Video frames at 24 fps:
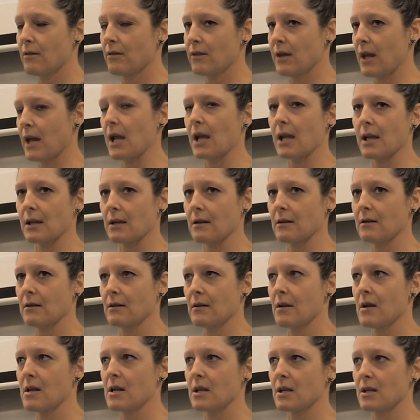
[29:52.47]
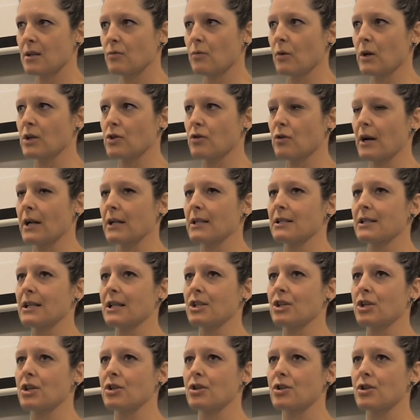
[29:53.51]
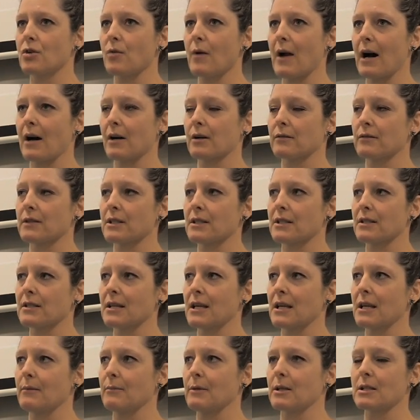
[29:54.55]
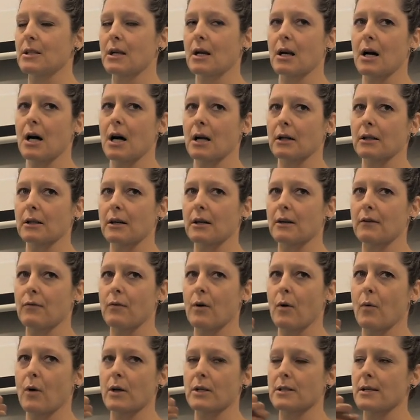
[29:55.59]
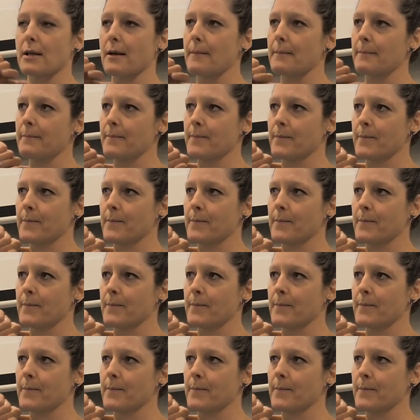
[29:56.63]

thing is what transitions you out of esteem into cognitive. What was it?